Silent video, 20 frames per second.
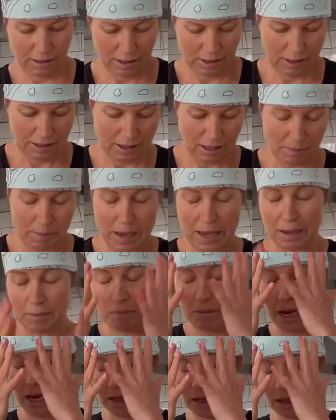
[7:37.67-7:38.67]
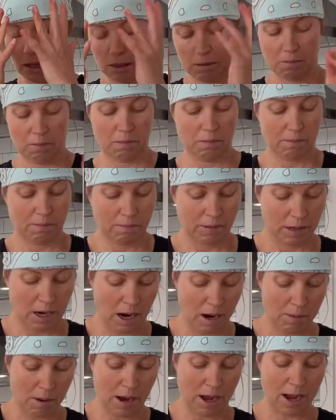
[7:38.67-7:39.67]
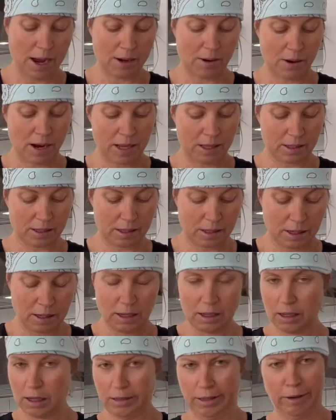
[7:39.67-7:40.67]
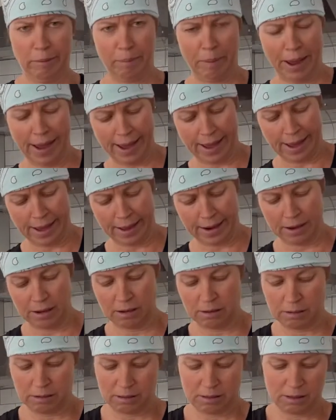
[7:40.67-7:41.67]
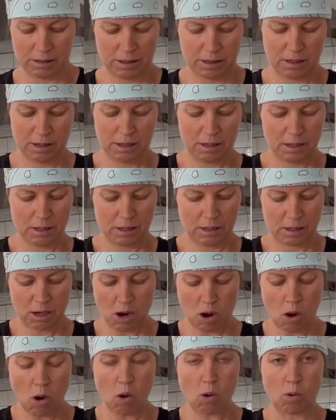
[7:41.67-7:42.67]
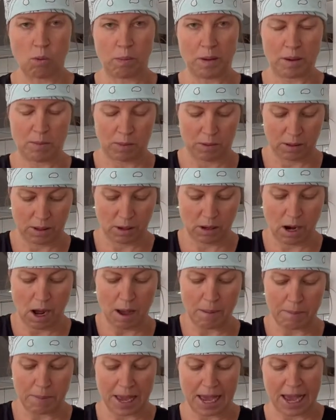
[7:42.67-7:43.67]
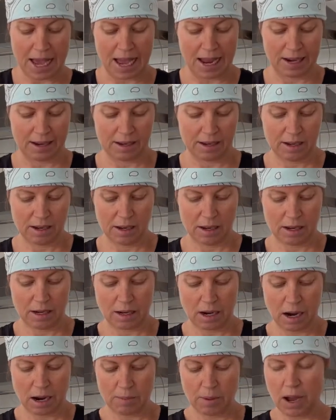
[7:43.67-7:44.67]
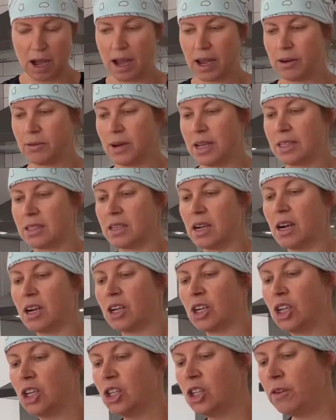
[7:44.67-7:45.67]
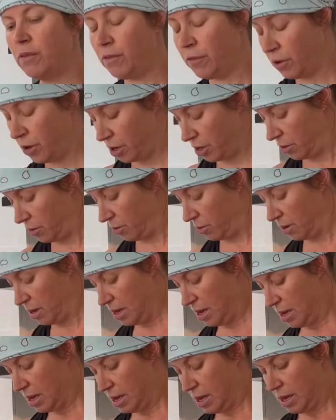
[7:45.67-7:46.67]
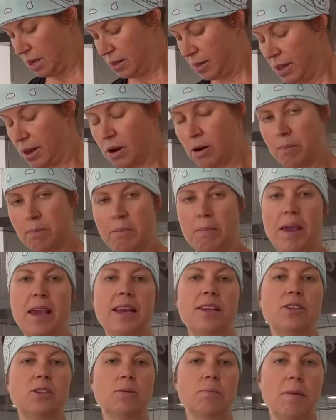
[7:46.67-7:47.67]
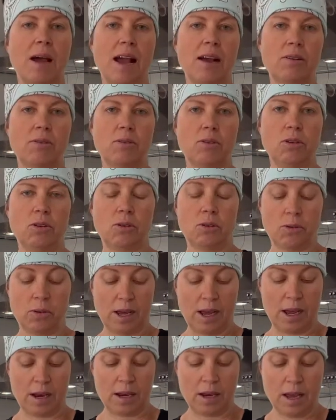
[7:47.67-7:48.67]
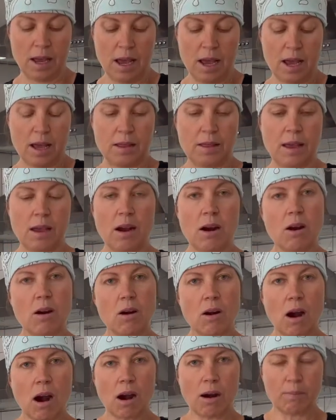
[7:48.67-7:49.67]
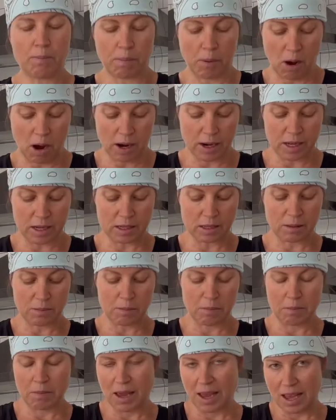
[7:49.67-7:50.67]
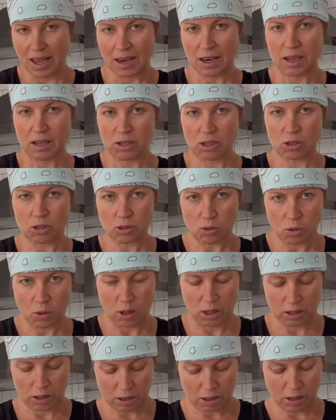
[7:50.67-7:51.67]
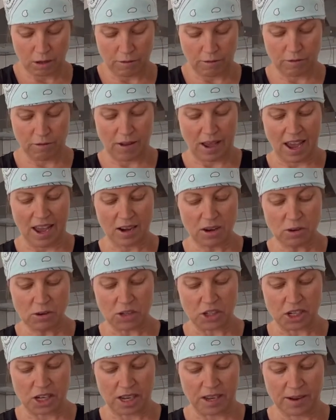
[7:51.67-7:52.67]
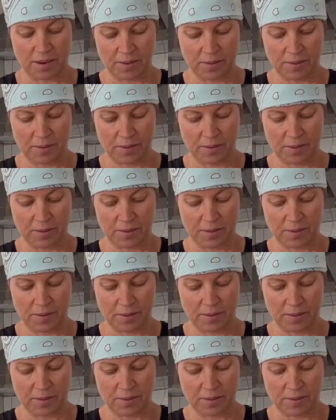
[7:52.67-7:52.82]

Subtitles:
The big myth, carbohydrates, they're bad. No, people, they're not bad. Carbohydrates are good for you. They are a major macronutrient. They are our body's main source of energy.